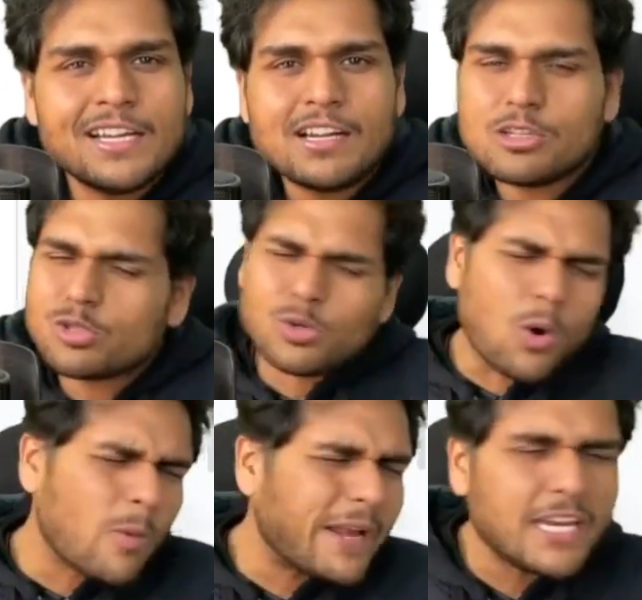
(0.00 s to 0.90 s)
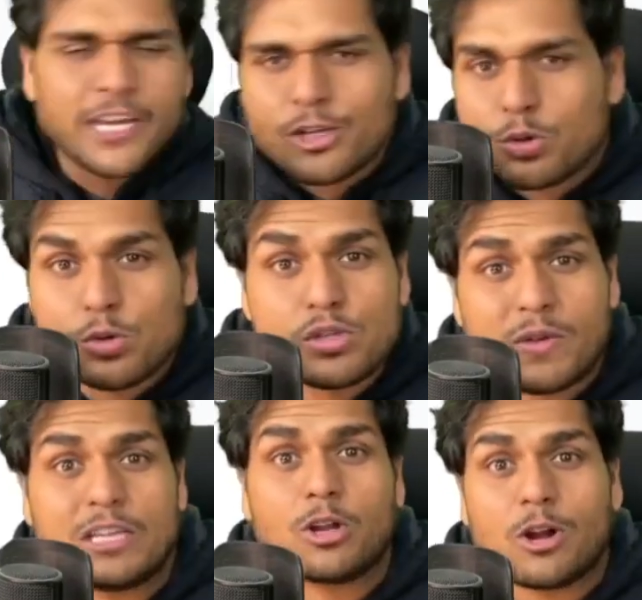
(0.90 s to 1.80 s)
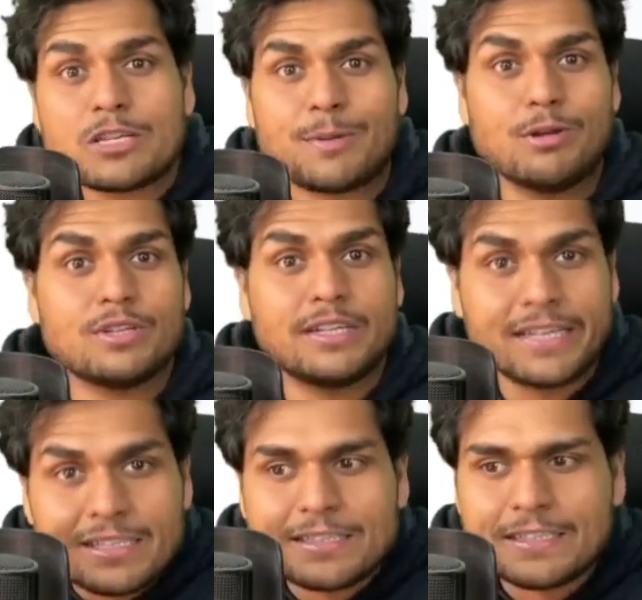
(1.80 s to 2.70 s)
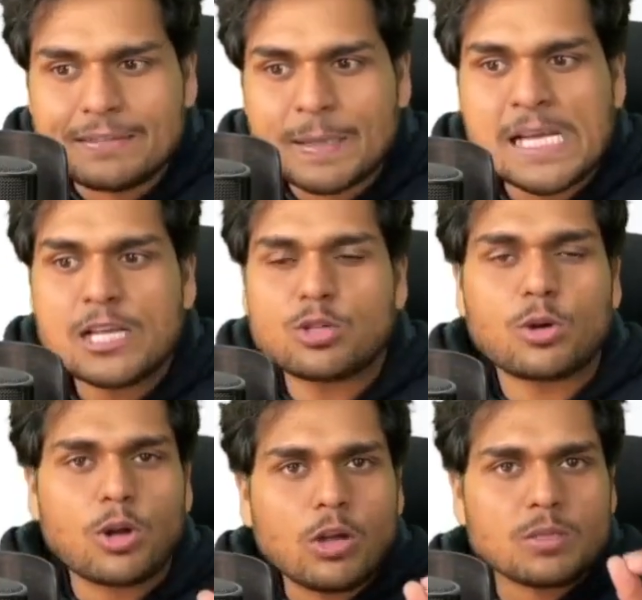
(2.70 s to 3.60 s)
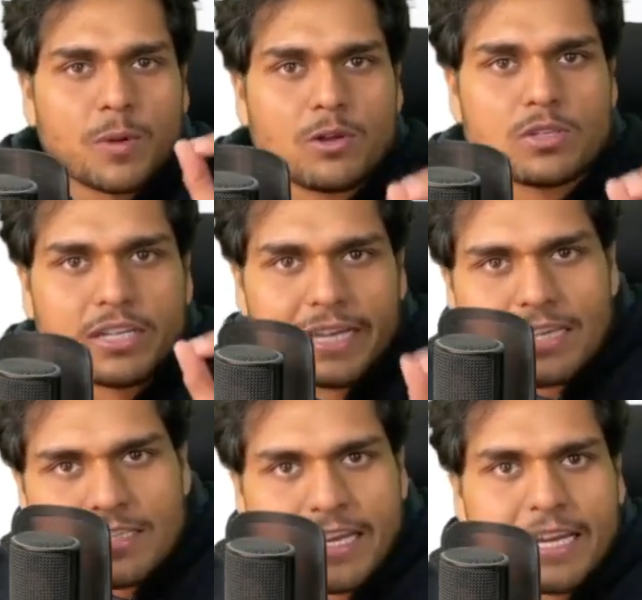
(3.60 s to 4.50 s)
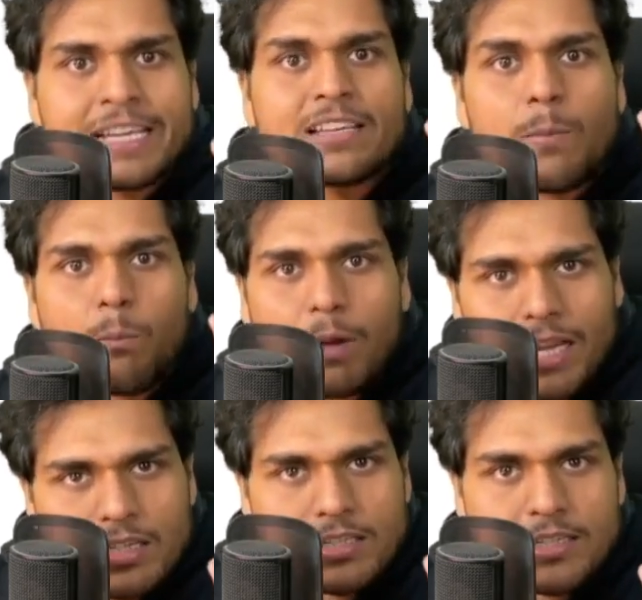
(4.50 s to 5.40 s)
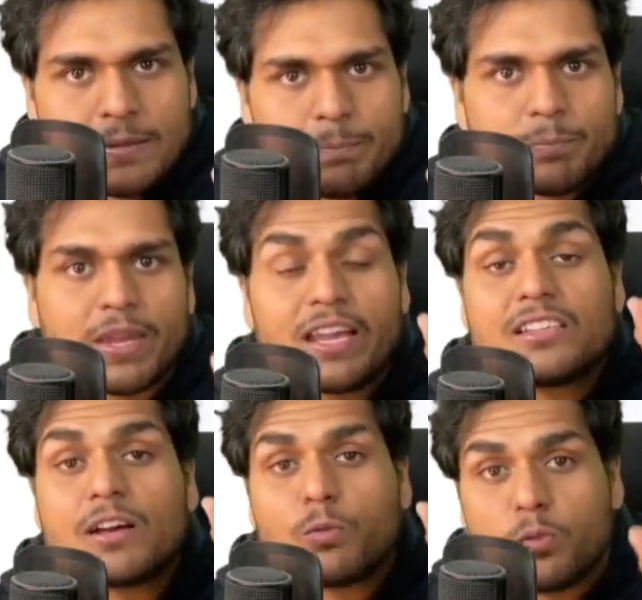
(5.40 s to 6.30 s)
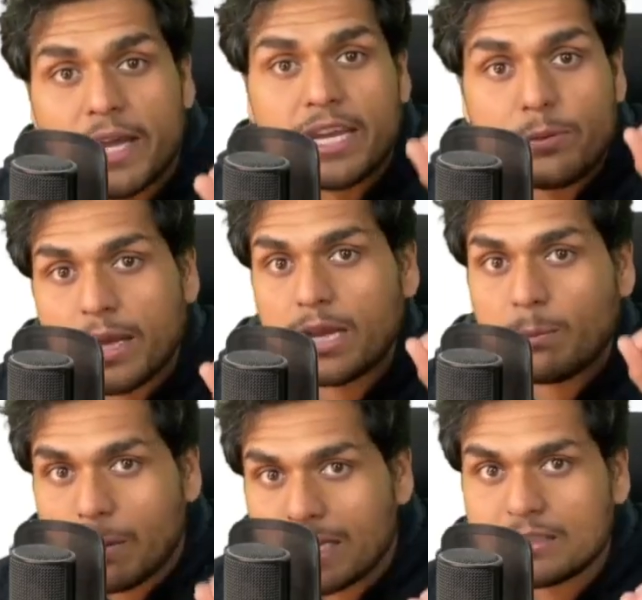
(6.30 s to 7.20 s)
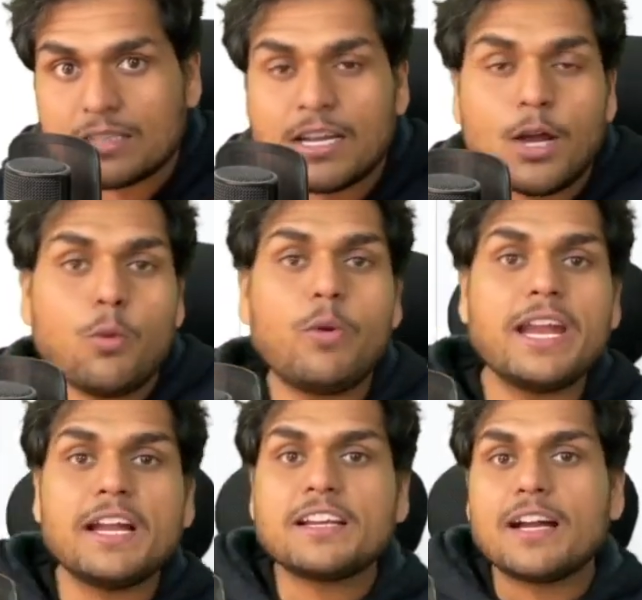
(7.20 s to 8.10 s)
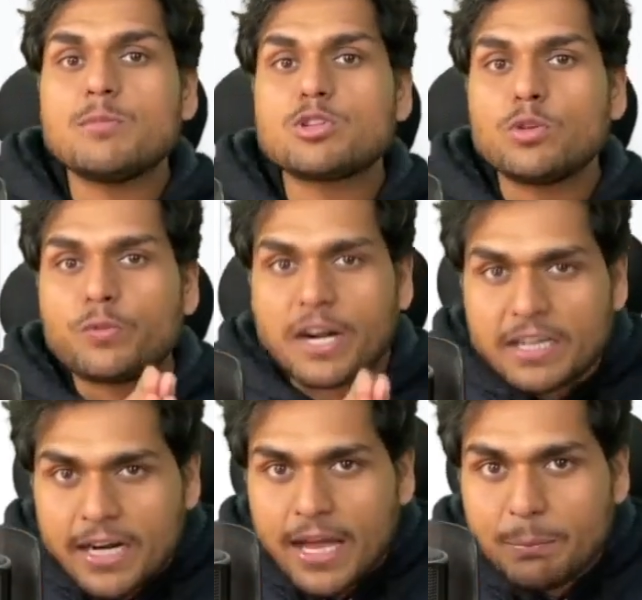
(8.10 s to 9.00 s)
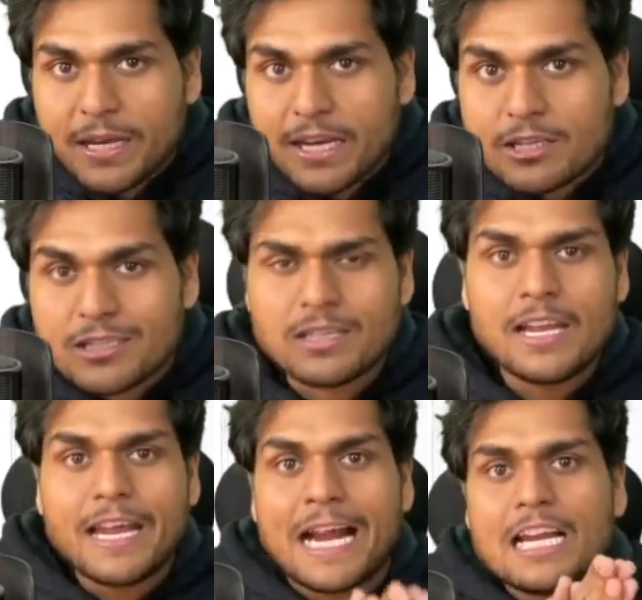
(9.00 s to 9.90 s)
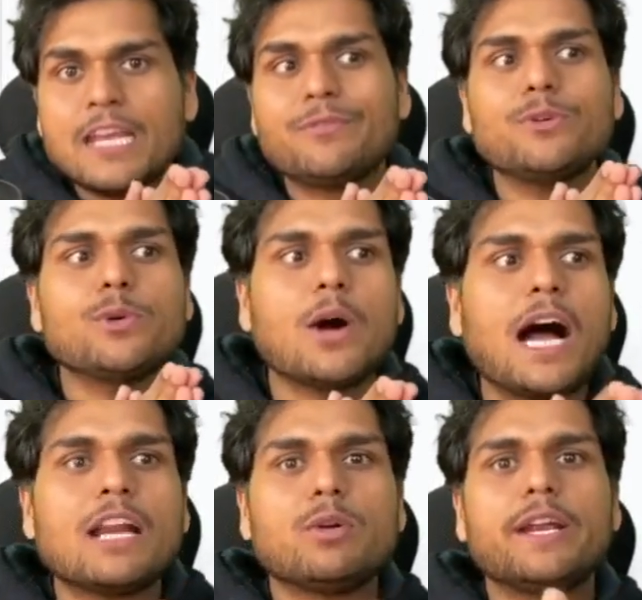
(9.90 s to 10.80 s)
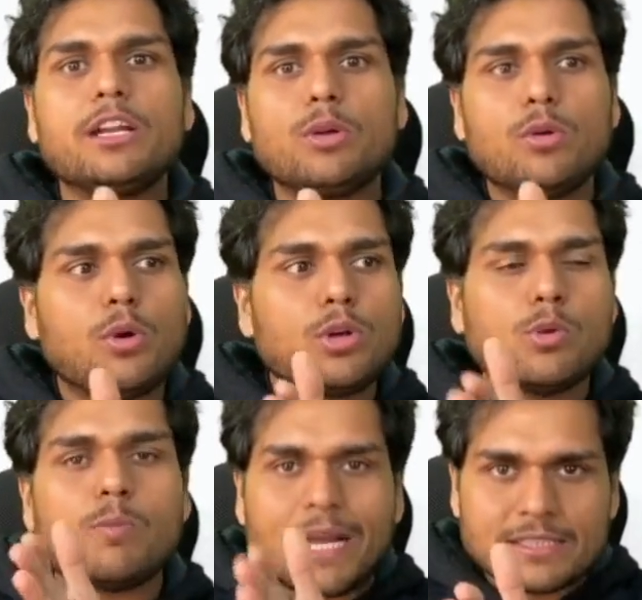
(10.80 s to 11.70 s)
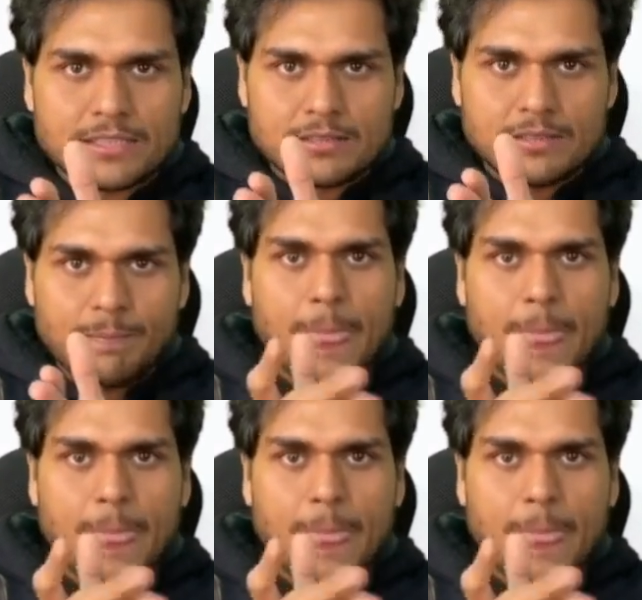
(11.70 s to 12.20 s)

So many issues with cross browser testing. So cross browser testing is a must, is a very very must when it comes to front end application, and if you are going to go to masses.